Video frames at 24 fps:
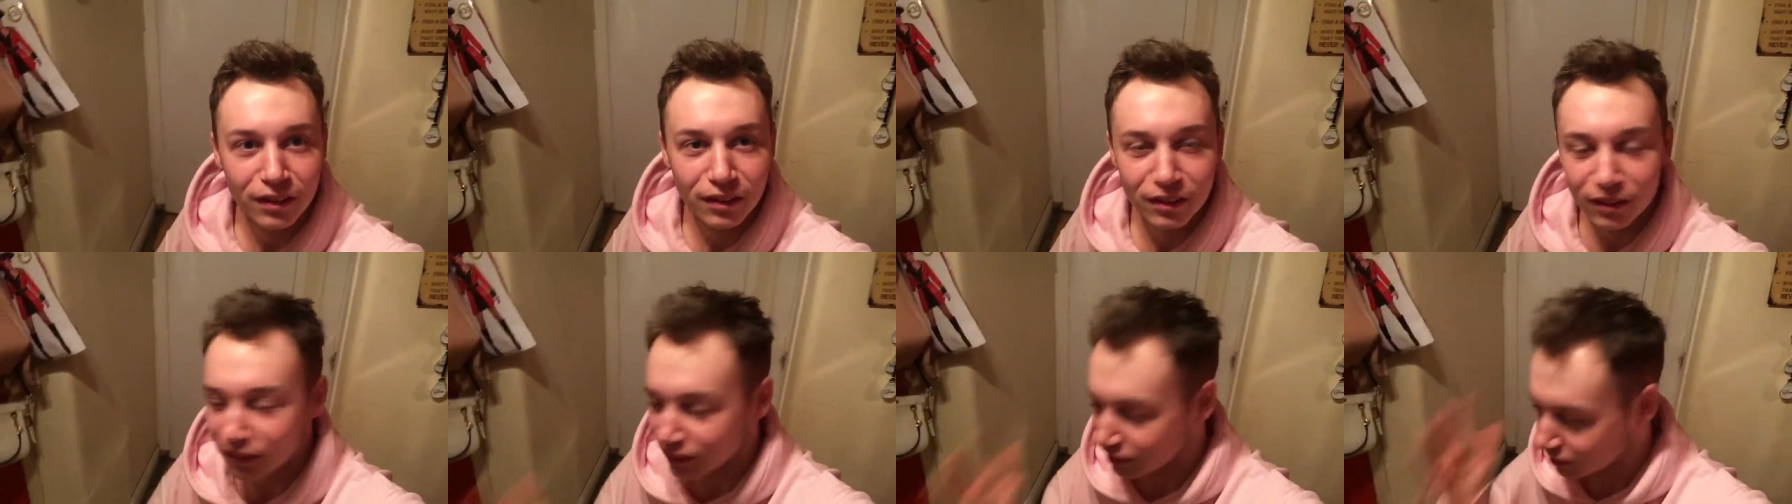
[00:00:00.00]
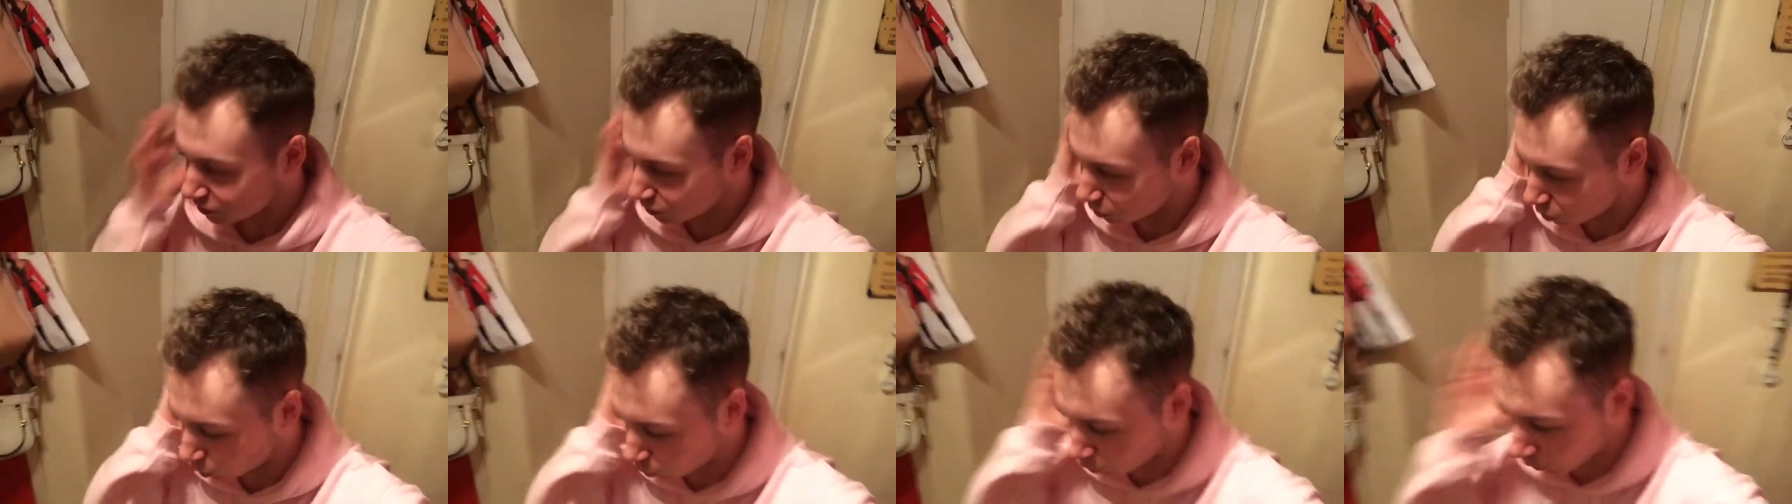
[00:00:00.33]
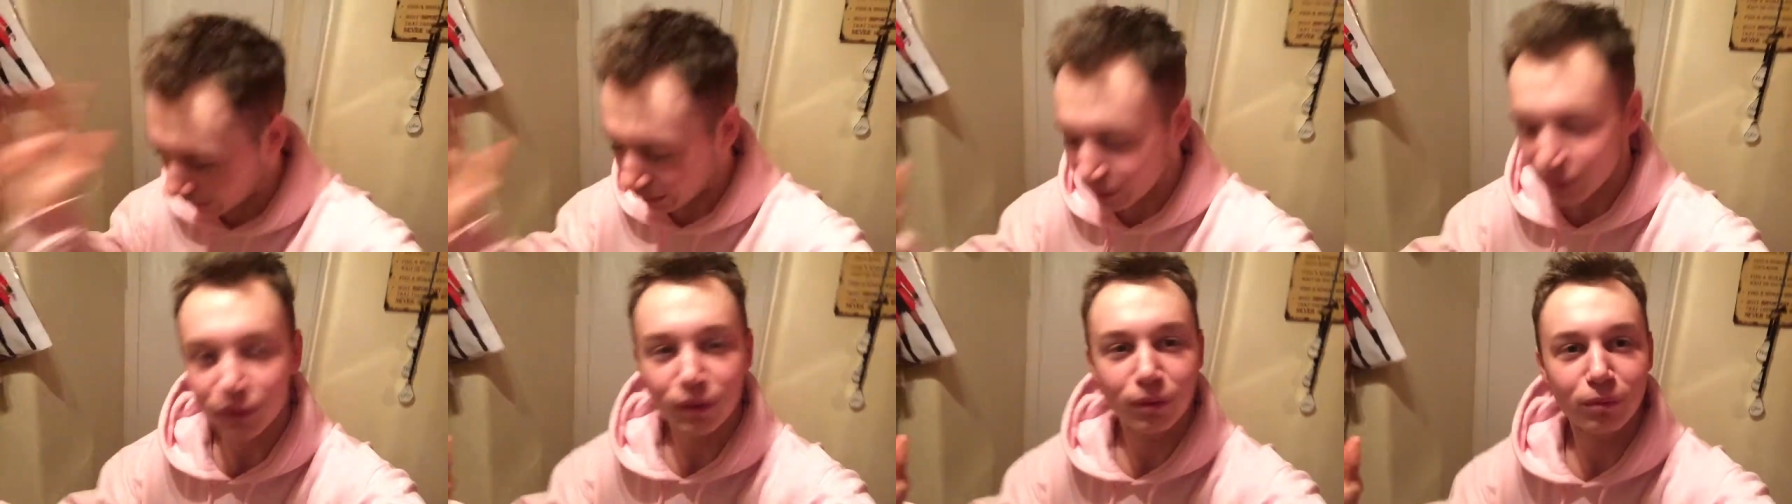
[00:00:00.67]
guys,
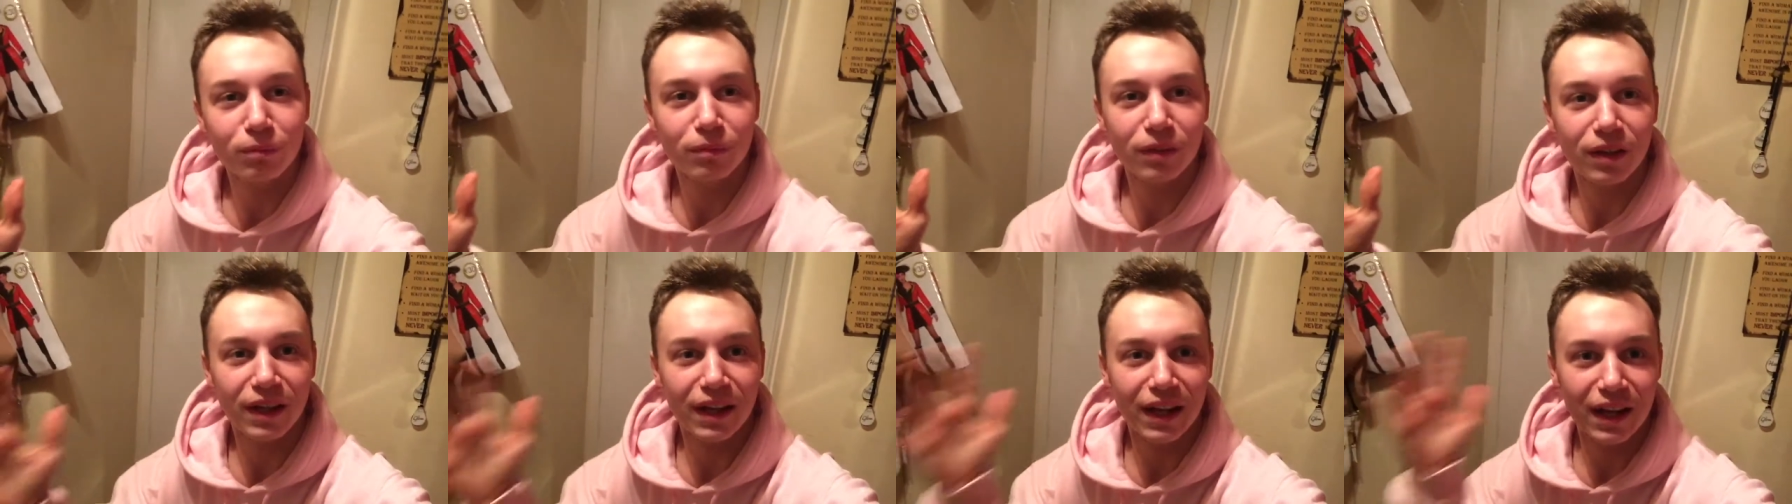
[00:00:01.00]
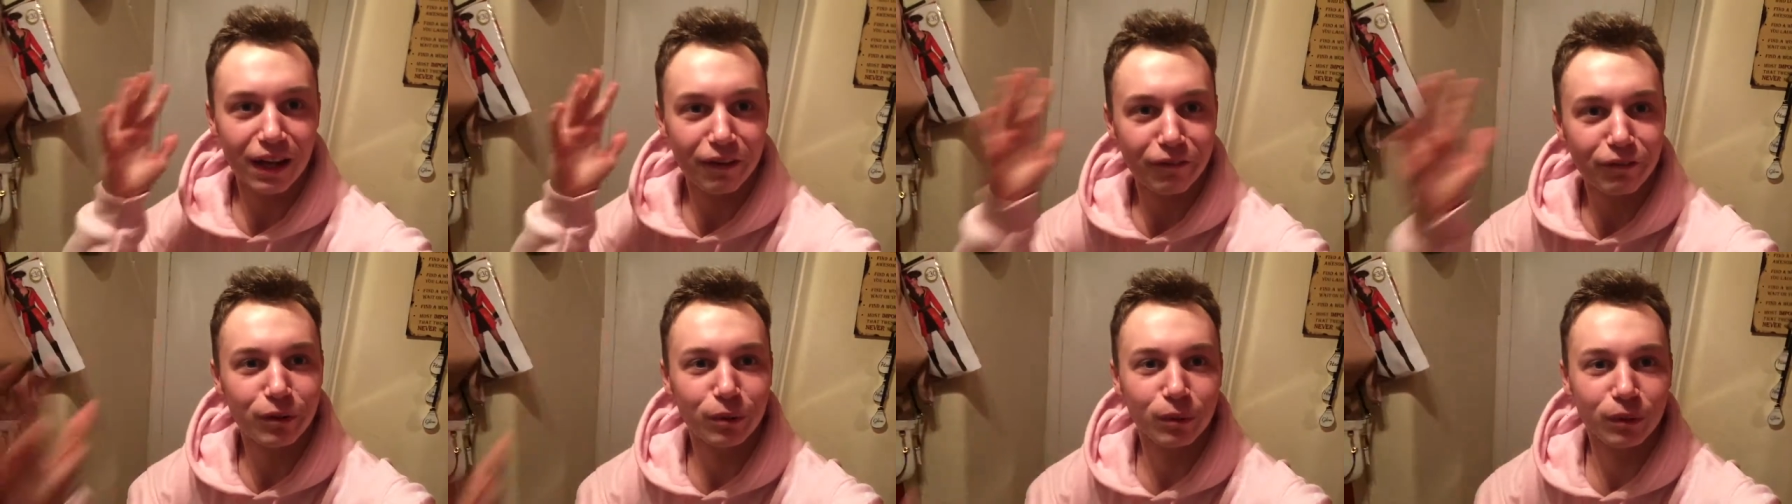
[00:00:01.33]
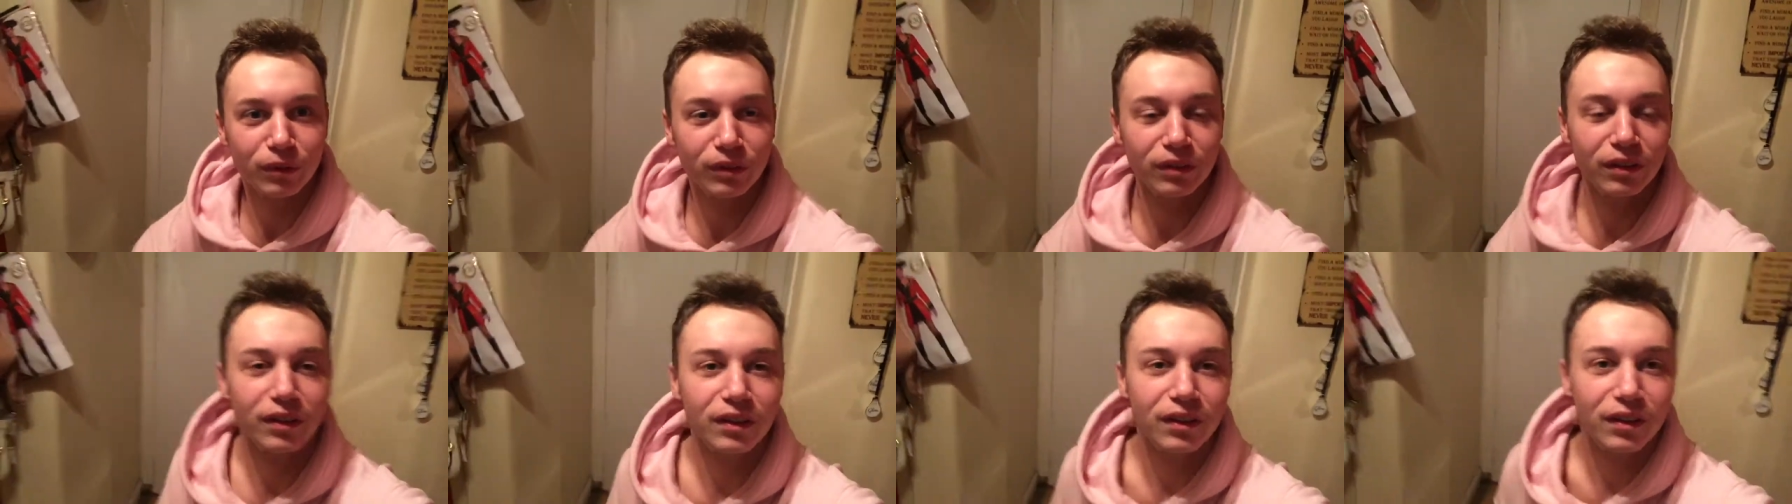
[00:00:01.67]
welcome
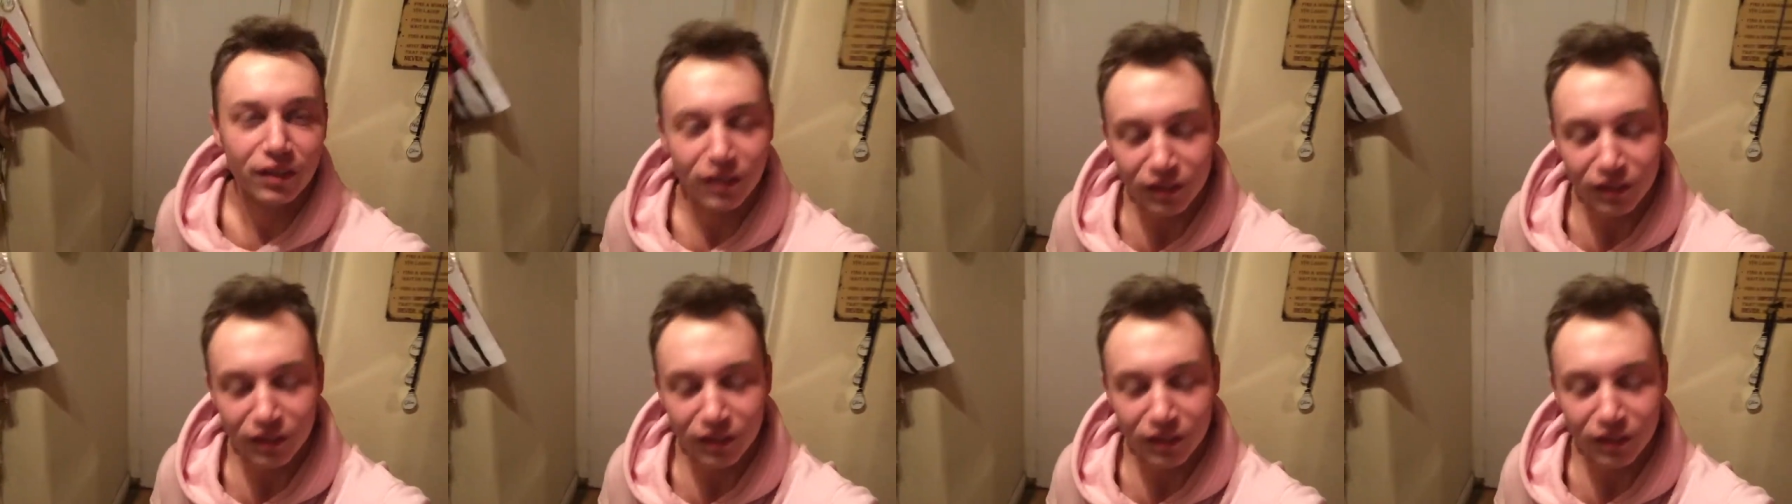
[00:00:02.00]
everyone